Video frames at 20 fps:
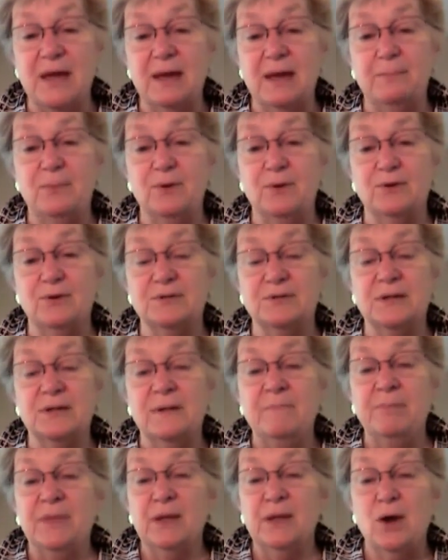papers,
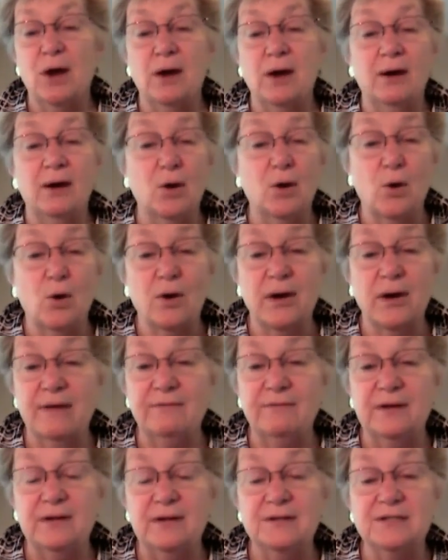or
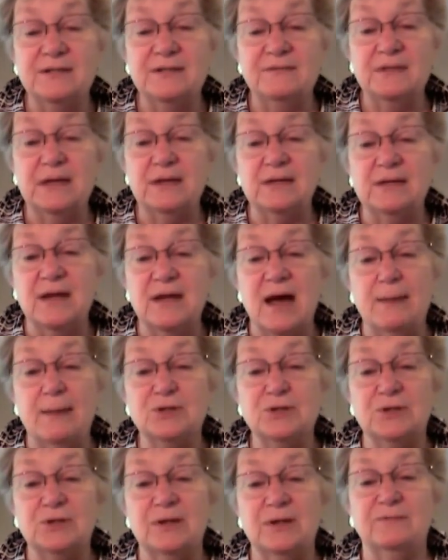evidence of the
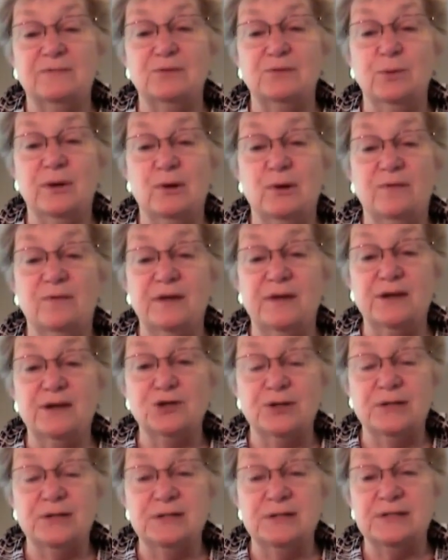adoption of new
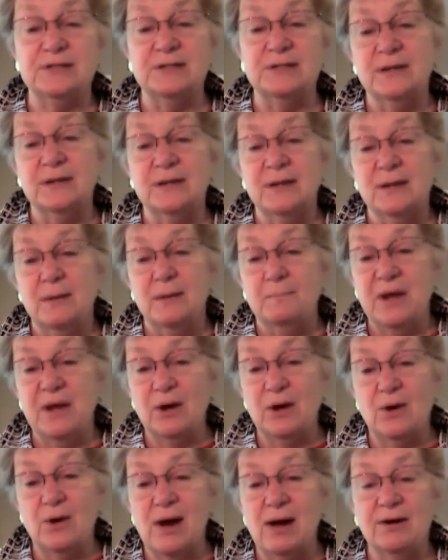interventions,
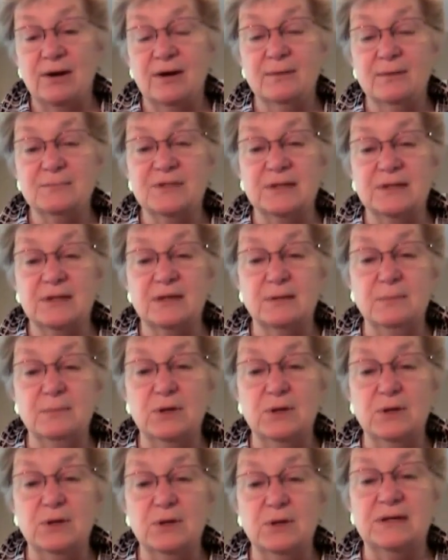better outcomes in
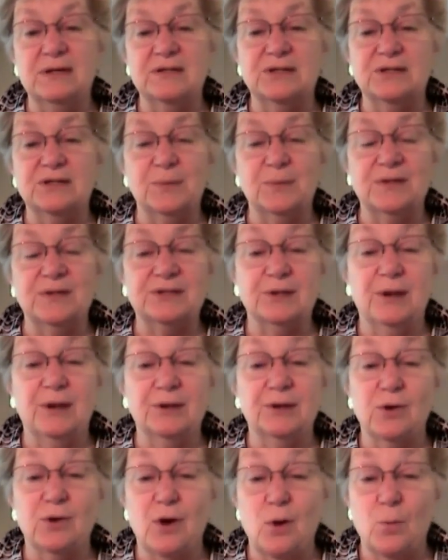community as a
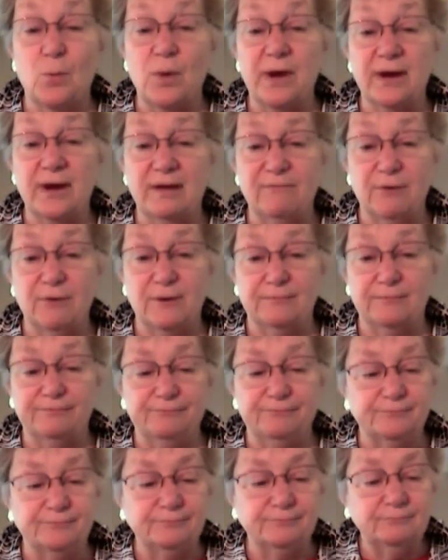result, or whatever.
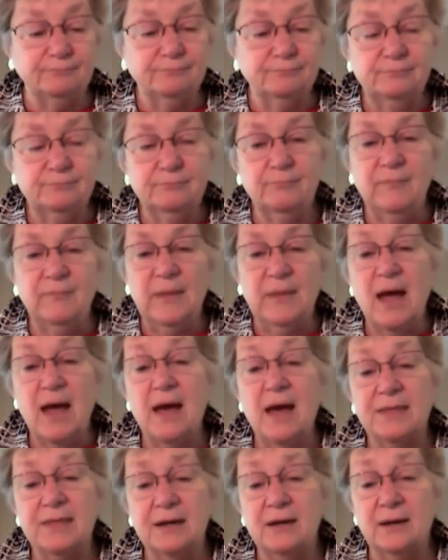
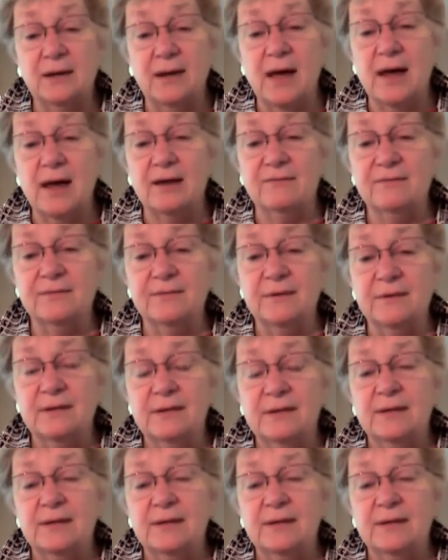I think a lot of